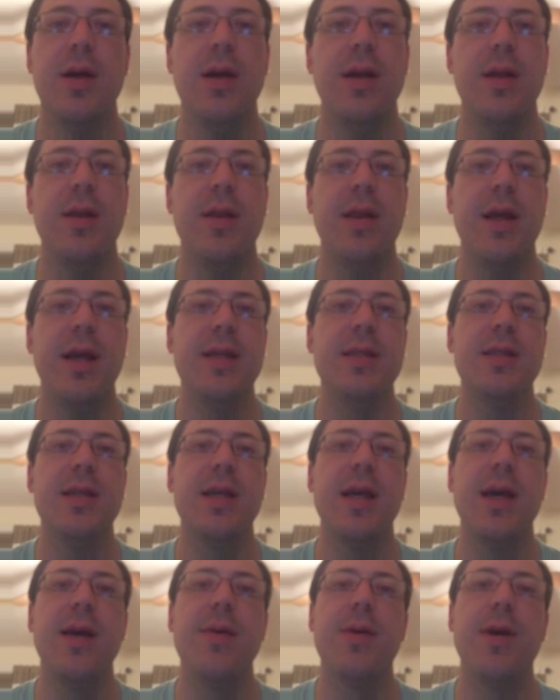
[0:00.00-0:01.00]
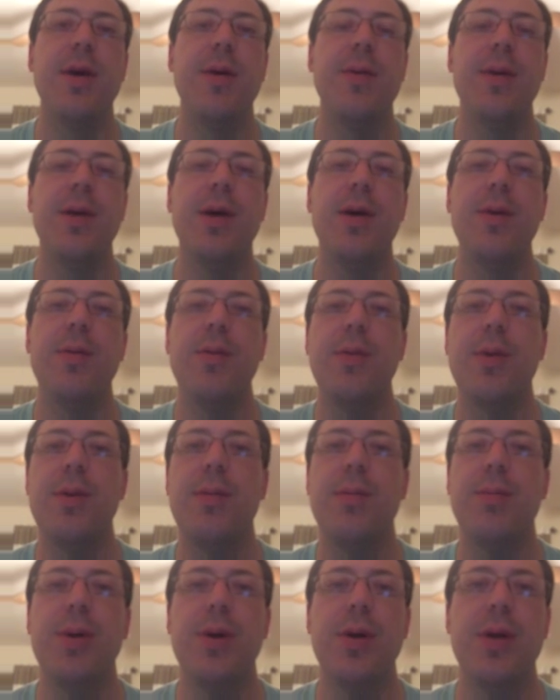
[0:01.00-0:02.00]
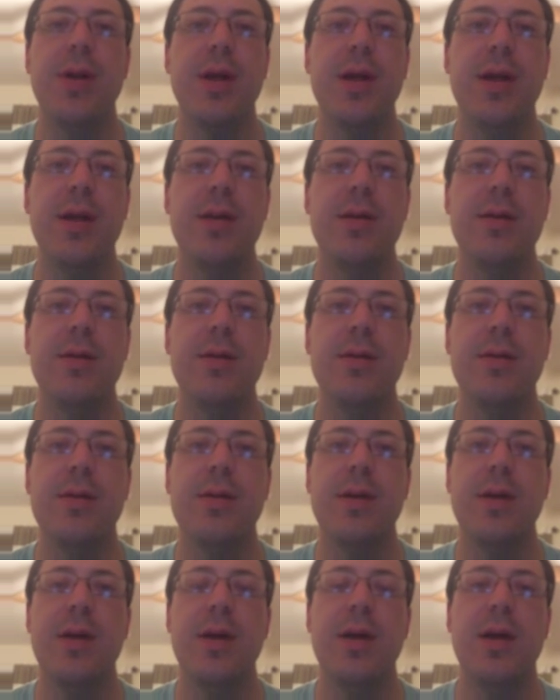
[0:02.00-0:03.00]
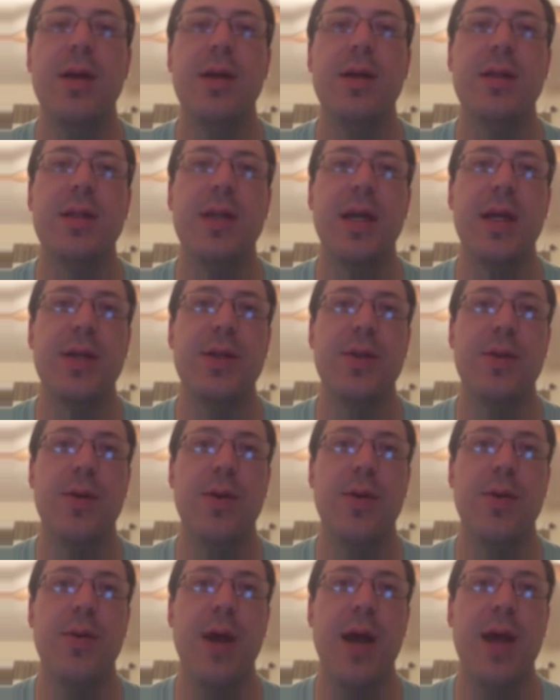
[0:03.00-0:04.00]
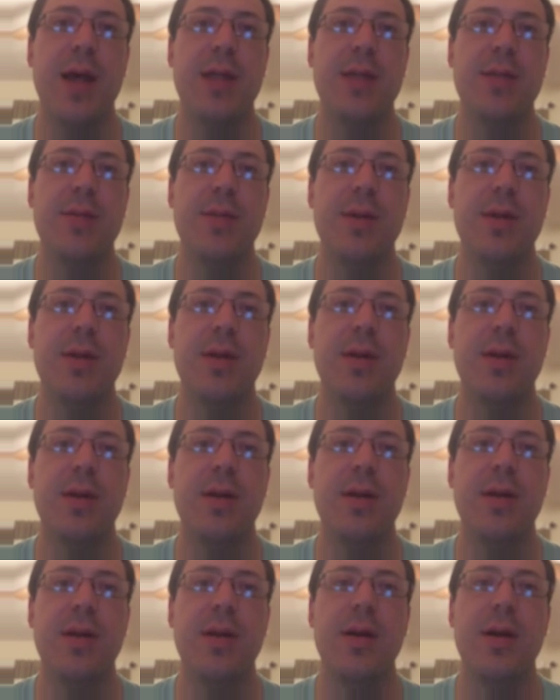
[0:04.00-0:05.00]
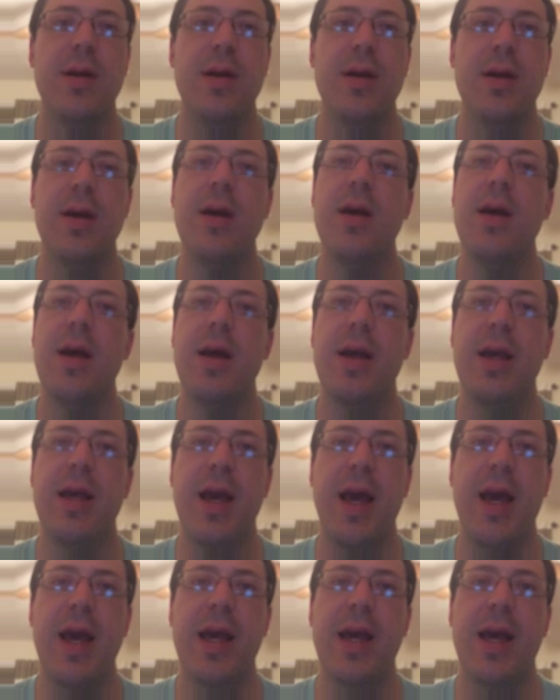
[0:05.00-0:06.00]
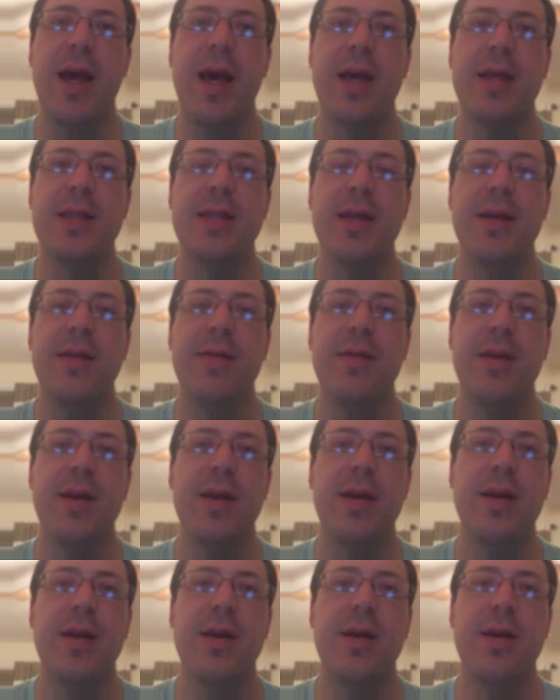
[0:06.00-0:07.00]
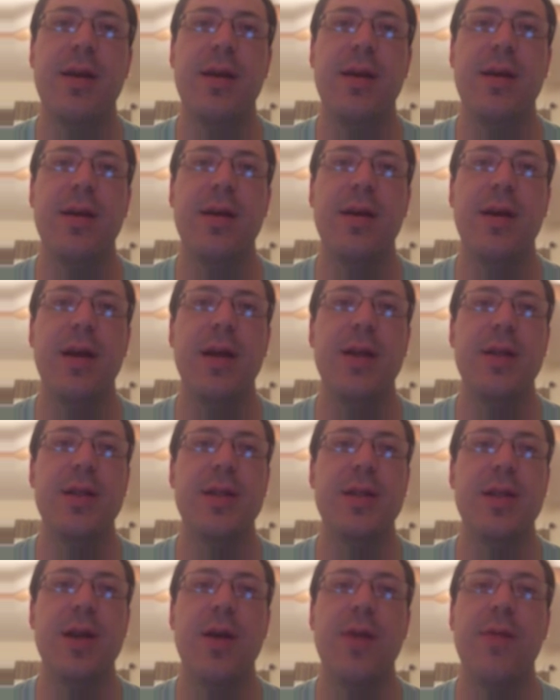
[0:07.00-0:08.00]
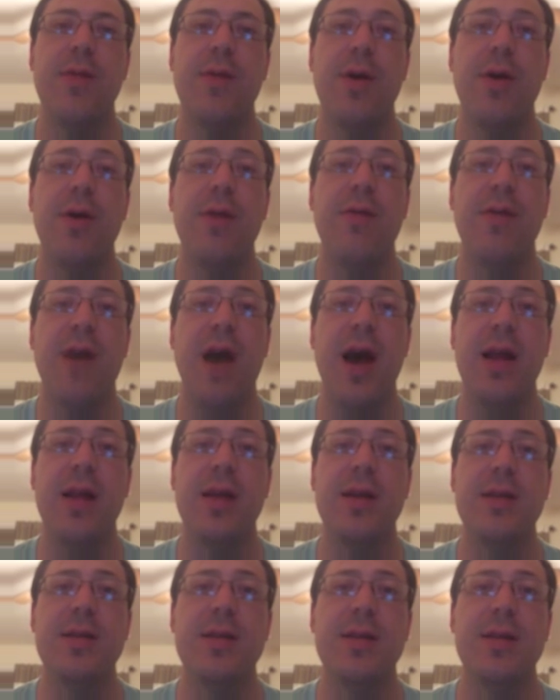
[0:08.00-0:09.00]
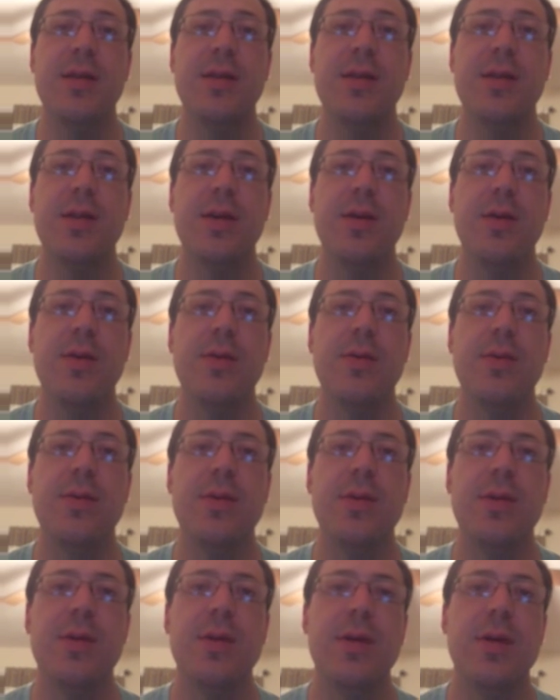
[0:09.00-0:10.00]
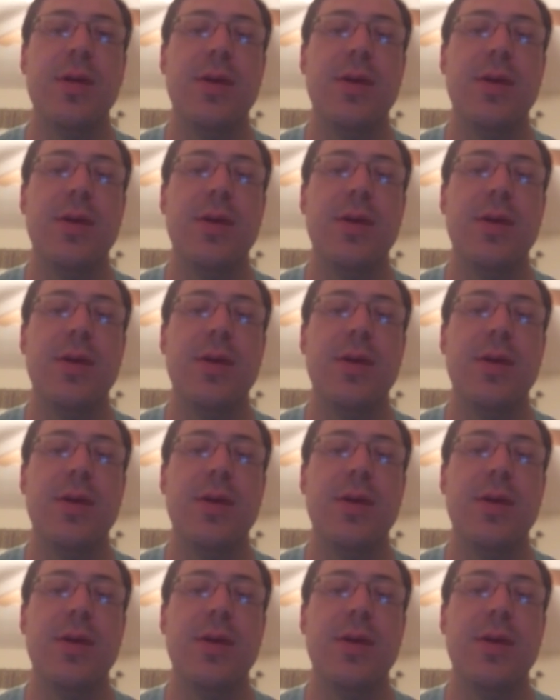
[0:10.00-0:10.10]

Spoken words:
And things that kept coming up were bullying, sexual harassment, gang activity, and just overall violence in the schools.